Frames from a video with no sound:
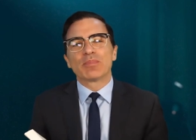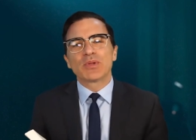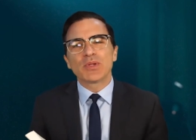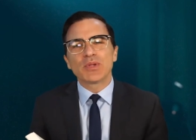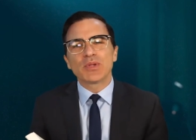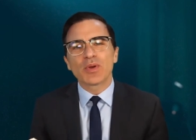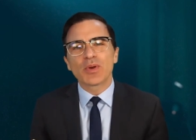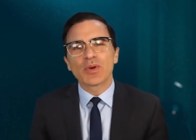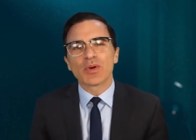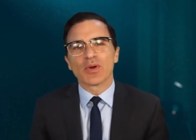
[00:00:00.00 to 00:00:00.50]

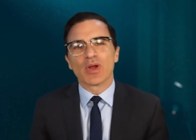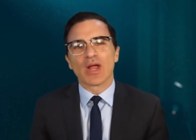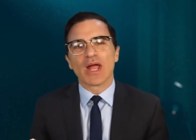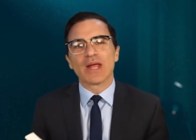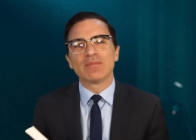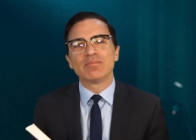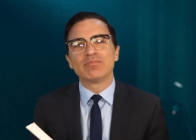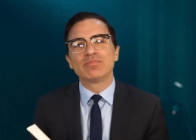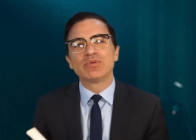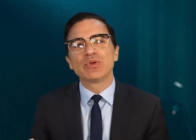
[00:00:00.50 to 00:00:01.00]
pure
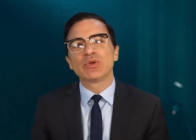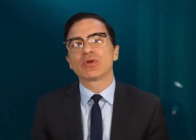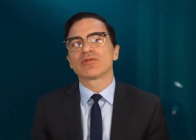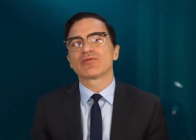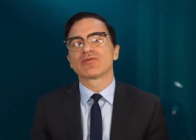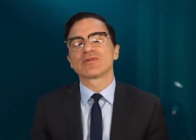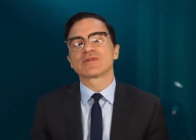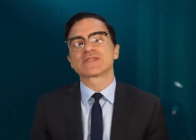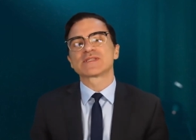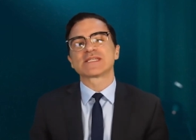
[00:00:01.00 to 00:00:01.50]
and
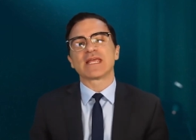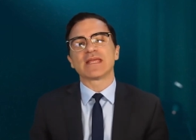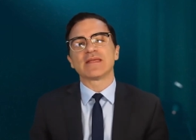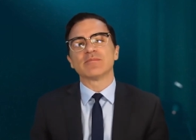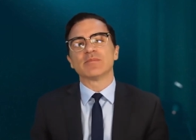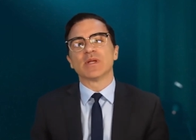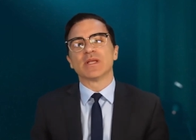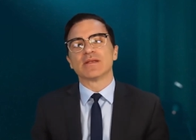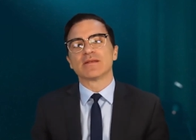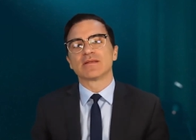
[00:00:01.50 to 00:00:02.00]
beautiful
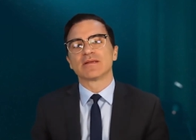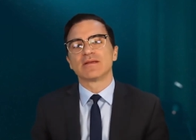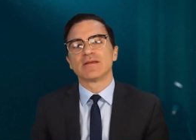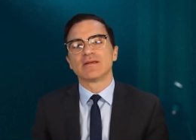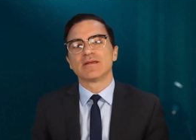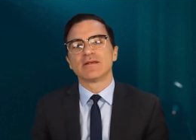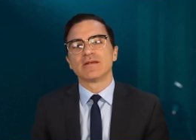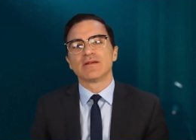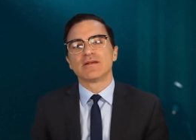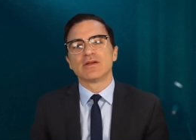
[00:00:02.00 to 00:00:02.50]
statement.
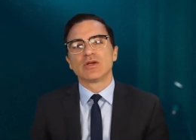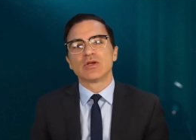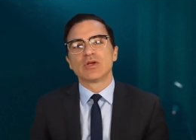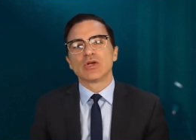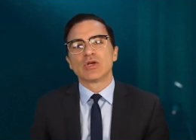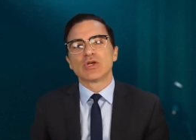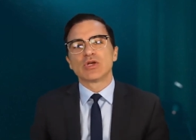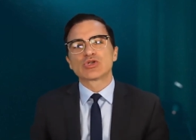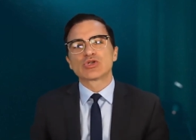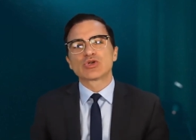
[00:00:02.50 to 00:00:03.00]

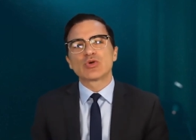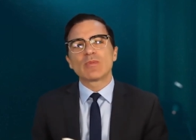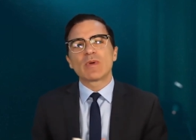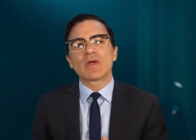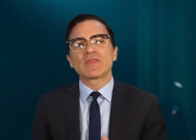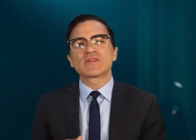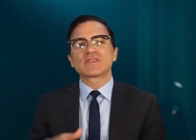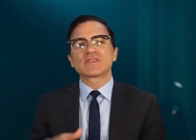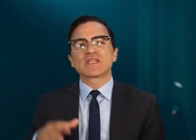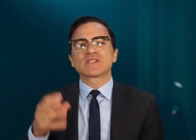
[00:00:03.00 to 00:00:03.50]
True
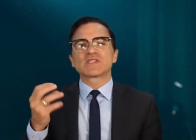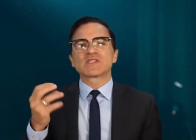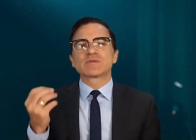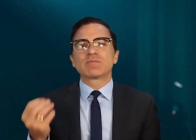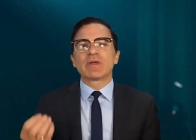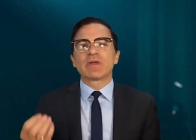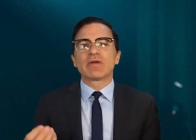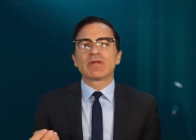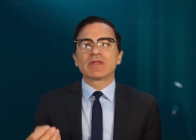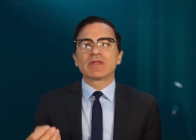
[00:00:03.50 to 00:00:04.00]
Mother's
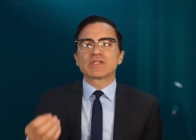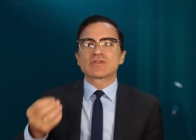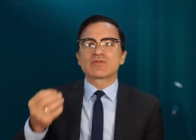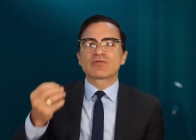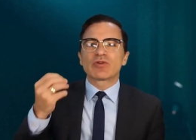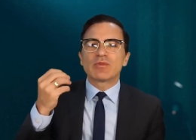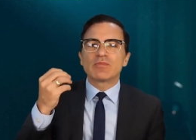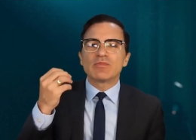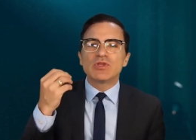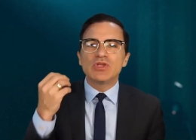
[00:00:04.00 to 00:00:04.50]
experience
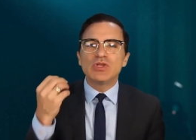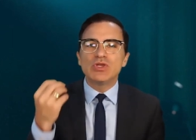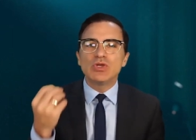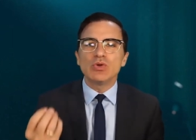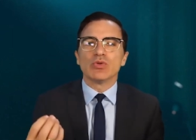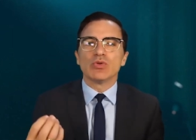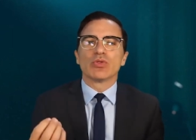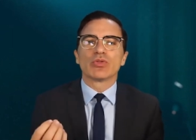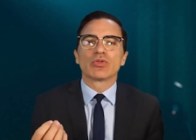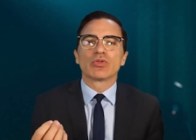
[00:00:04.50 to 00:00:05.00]
from
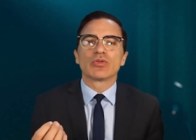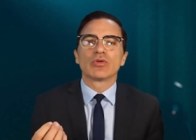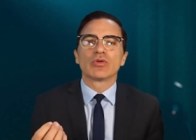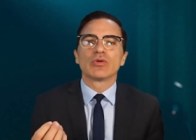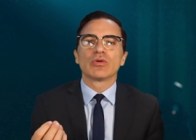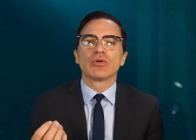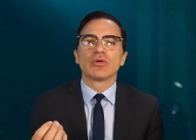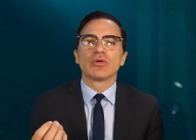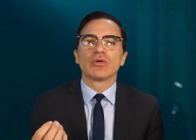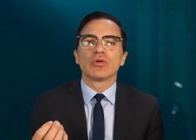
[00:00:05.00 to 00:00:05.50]
youth
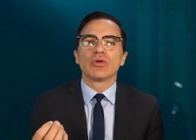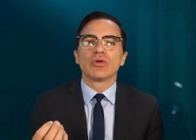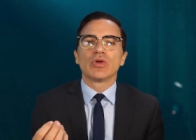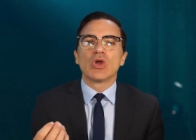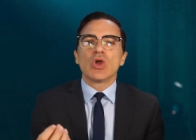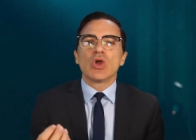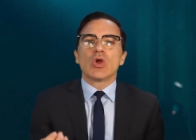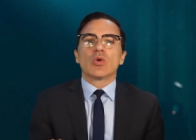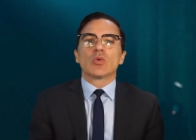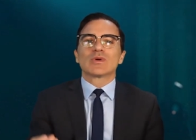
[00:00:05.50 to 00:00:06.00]

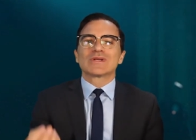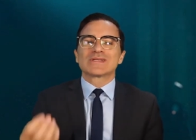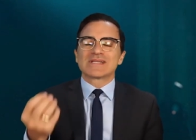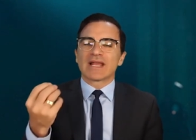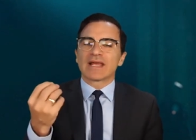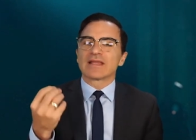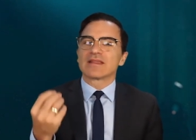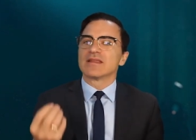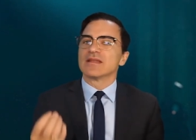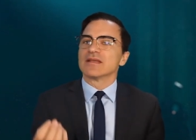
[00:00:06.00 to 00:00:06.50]
was
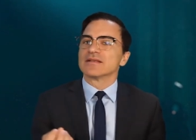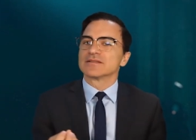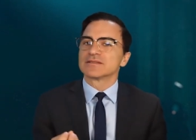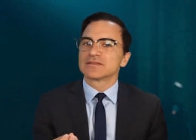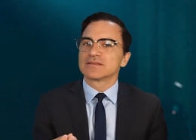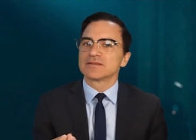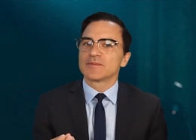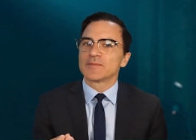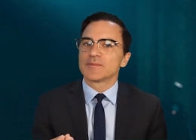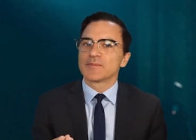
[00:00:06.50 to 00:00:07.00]
like
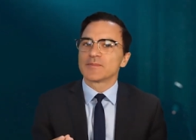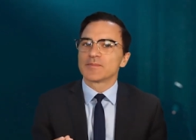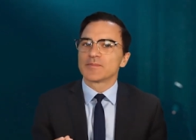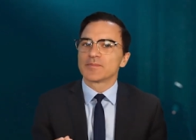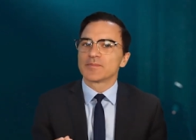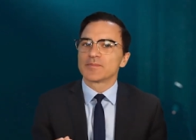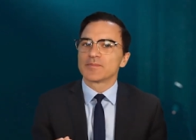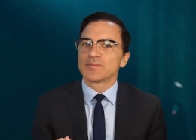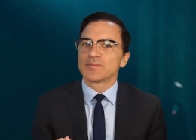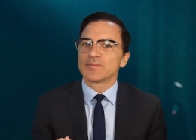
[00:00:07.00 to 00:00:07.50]
this:
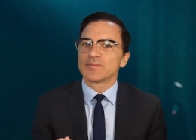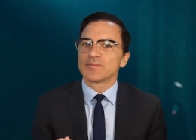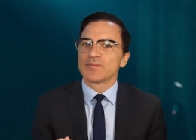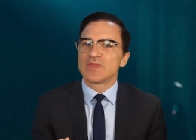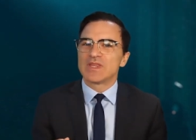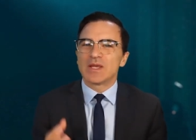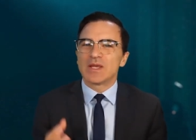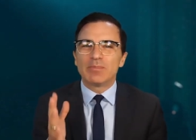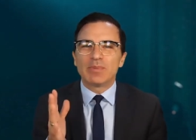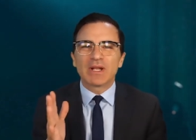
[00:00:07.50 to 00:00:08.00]

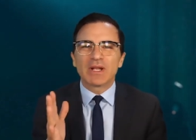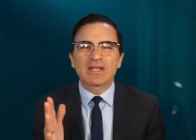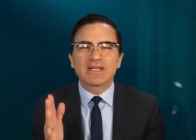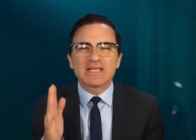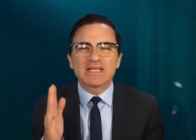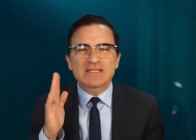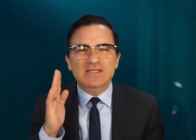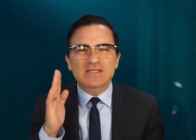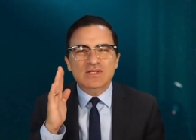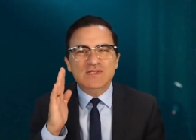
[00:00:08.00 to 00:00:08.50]
the
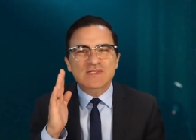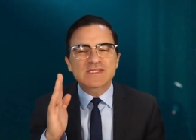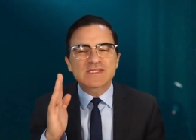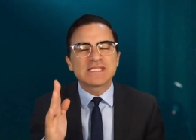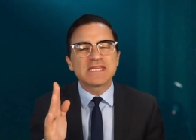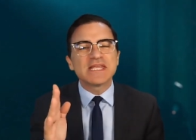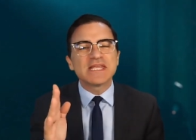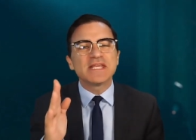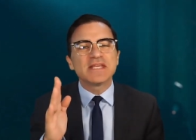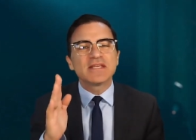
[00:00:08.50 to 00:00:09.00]
ability to
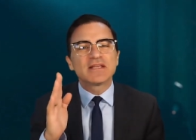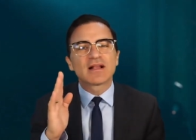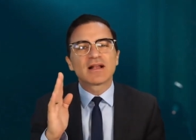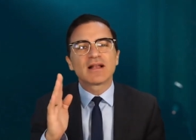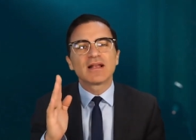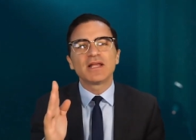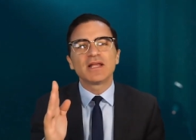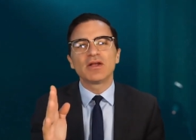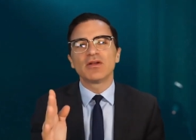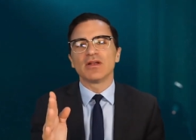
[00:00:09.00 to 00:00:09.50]
see
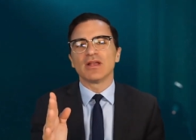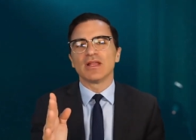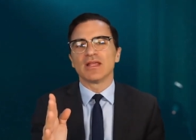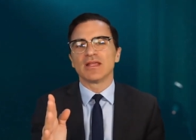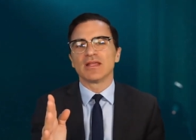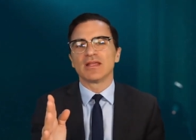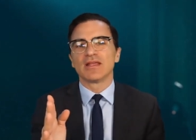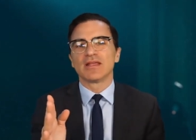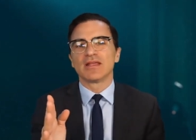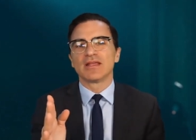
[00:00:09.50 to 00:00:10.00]

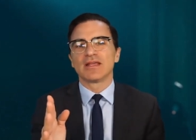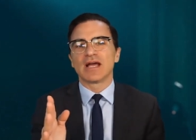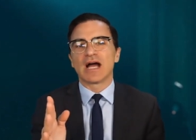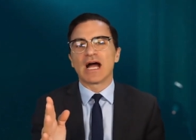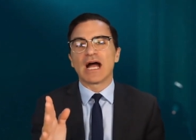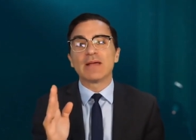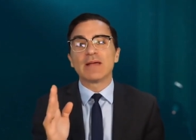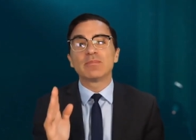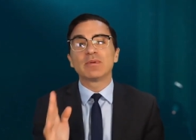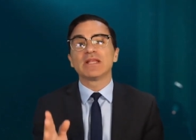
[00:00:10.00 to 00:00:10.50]
clearly.
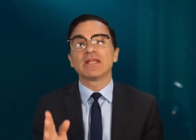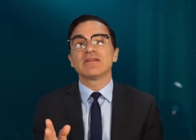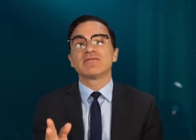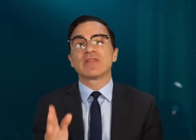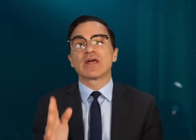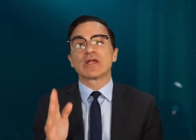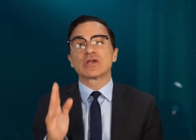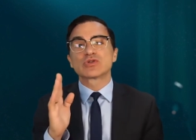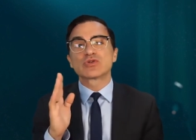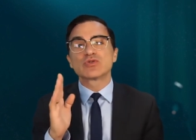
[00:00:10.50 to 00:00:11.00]
I believe
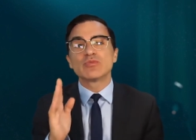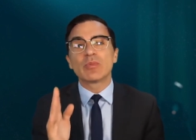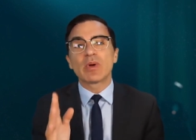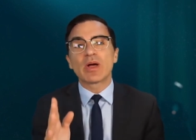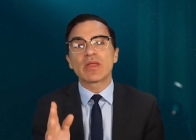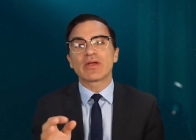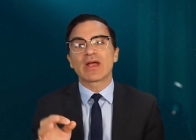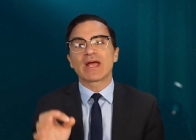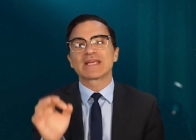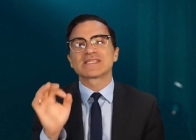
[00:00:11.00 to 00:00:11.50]
that True
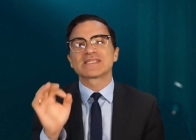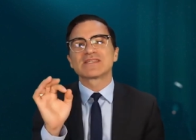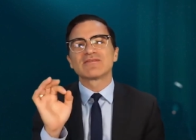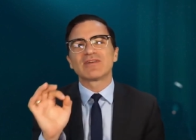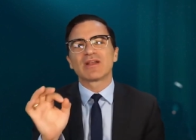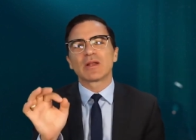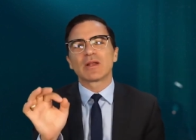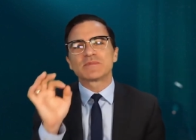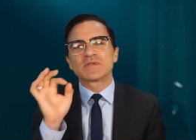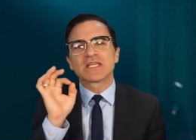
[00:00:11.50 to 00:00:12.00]
Mother has
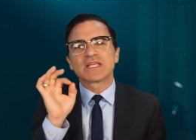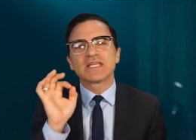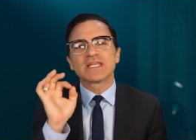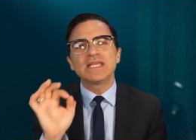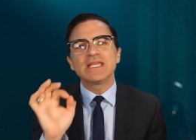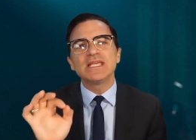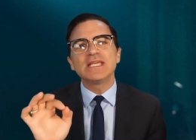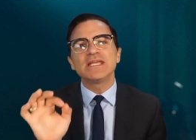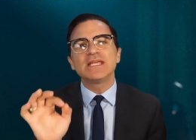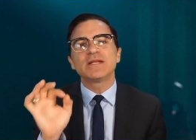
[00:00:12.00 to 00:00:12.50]
developed a
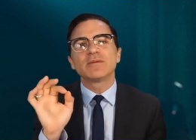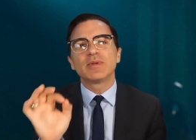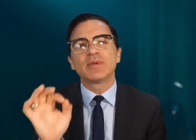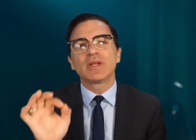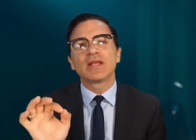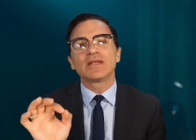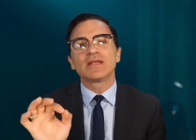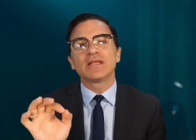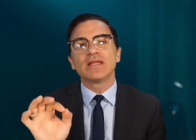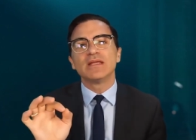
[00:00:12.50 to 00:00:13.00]
keen
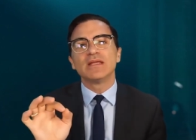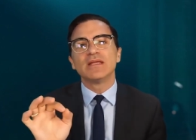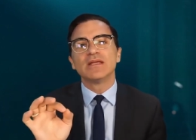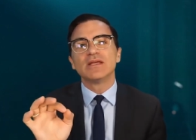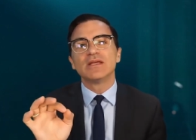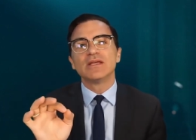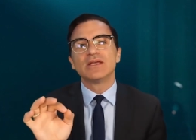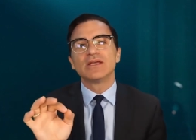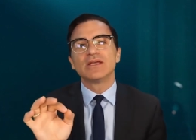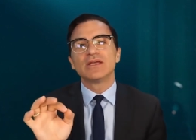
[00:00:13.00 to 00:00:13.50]
ability
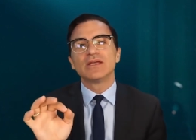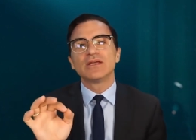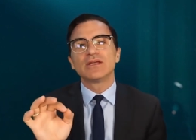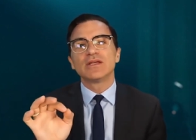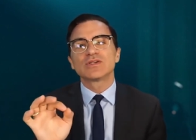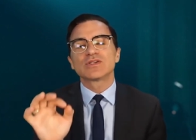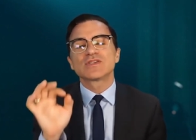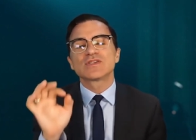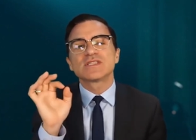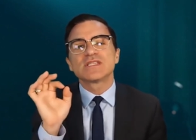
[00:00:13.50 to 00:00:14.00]

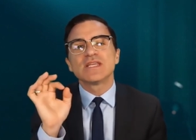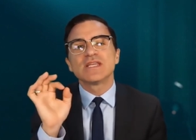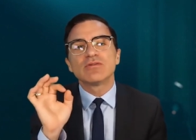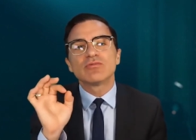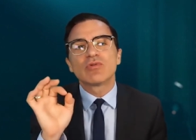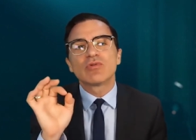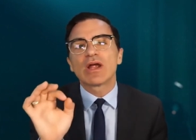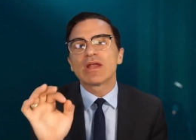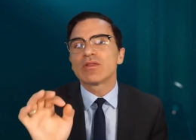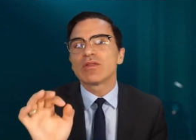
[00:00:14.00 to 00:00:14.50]
to see
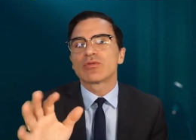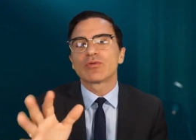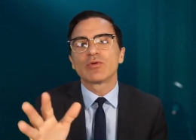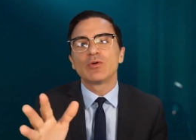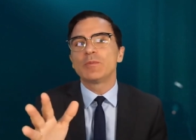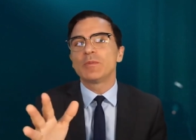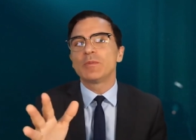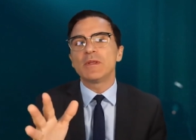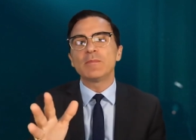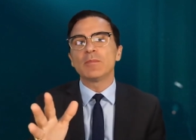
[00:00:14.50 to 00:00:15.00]
right
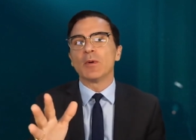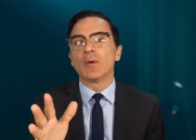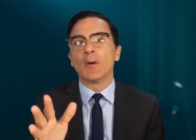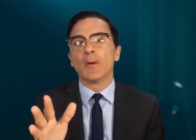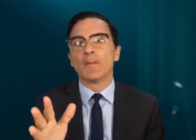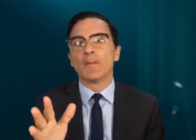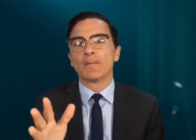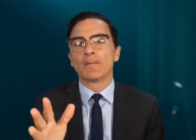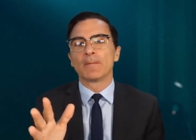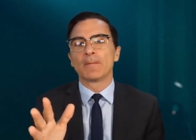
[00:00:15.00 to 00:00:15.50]
through people.